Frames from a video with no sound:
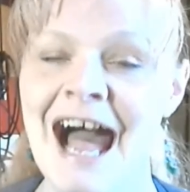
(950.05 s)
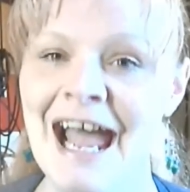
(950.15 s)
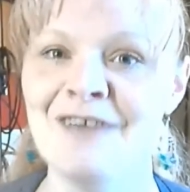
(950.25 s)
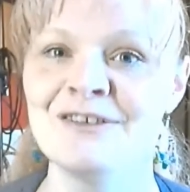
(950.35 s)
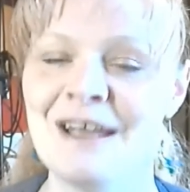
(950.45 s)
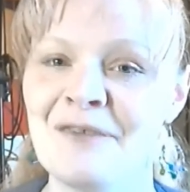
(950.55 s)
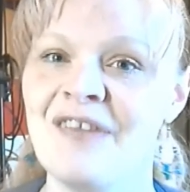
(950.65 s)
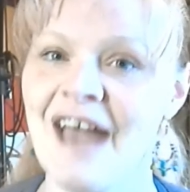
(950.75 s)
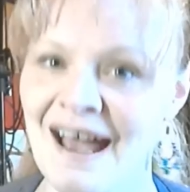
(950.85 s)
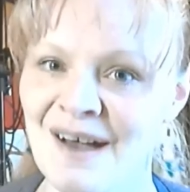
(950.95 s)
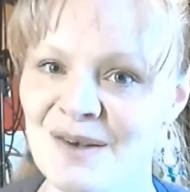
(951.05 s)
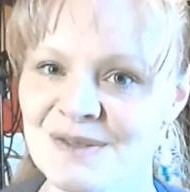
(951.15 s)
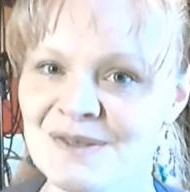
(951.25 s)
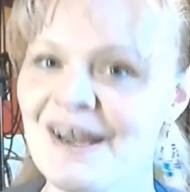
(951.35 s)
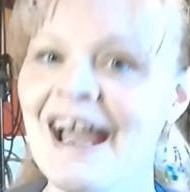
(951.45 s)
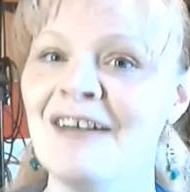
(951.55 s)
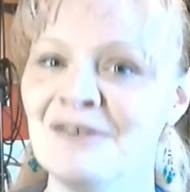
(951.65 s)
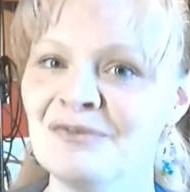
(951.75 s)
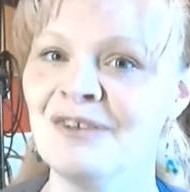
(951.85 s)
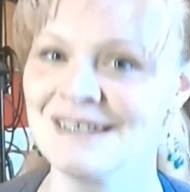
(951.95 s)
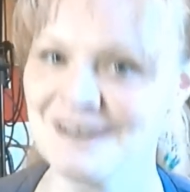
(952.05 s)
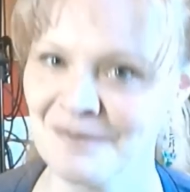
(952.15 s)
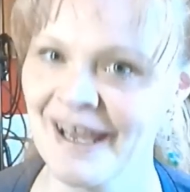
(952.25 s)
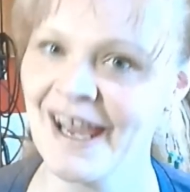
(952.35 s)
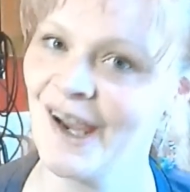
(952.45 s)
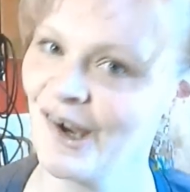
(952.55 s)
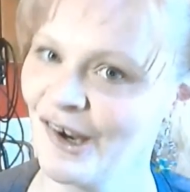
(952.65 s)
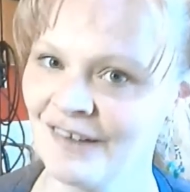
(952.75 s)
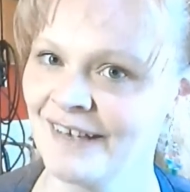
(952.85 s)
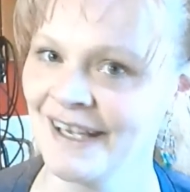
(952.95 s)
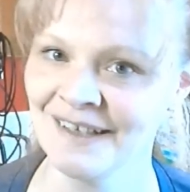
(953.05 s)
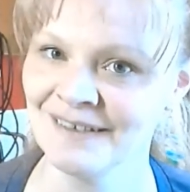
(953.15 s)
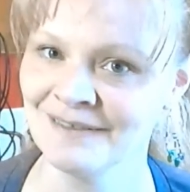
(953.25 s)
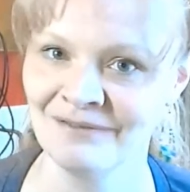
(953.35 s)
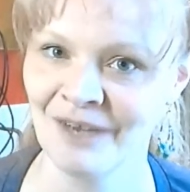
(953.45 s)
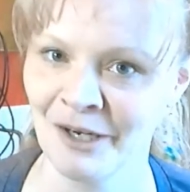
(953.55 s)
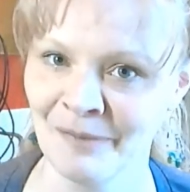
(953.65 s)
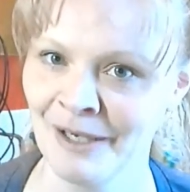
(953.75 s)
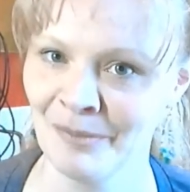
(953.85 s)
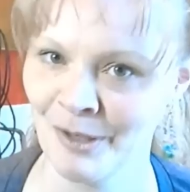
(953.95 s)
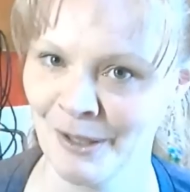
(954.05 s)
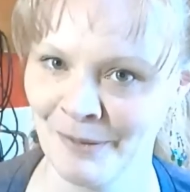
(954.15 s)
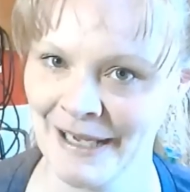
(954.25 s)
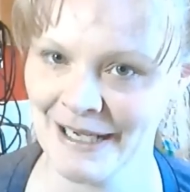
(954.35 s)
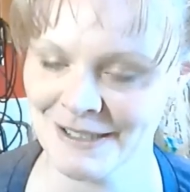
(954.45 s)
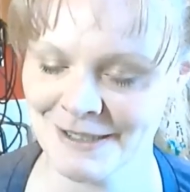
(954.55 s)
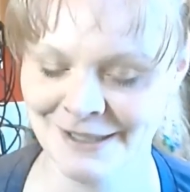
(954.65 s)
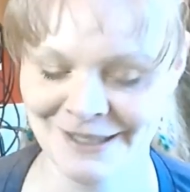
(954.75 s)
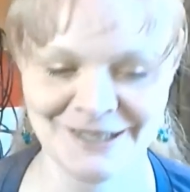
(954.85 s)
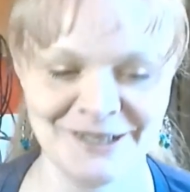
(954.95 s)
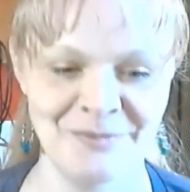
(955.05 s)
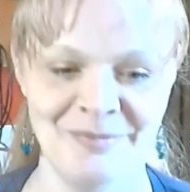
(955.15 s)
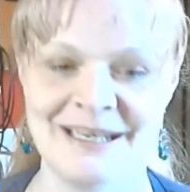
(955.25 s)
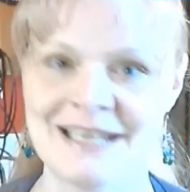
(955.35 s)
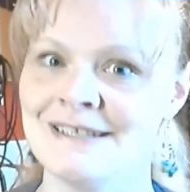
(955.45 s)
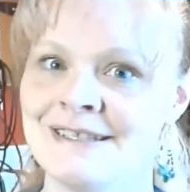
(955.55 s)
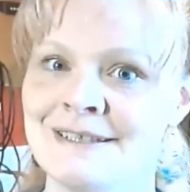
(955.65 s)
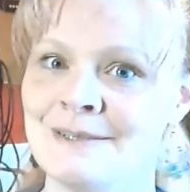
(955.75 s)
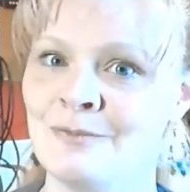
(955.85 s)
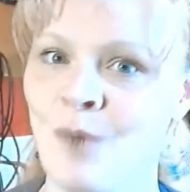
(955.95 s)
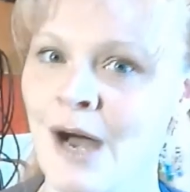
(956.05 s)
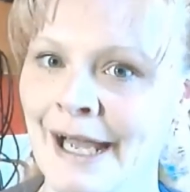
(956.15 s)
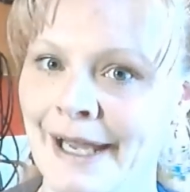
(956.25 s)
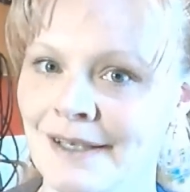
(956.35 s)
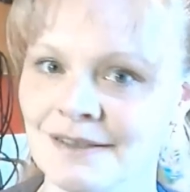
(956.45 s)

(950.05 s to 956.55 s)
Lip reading: haven't left the house, so I haven't fixed my hair in very many pretty ways. Because why?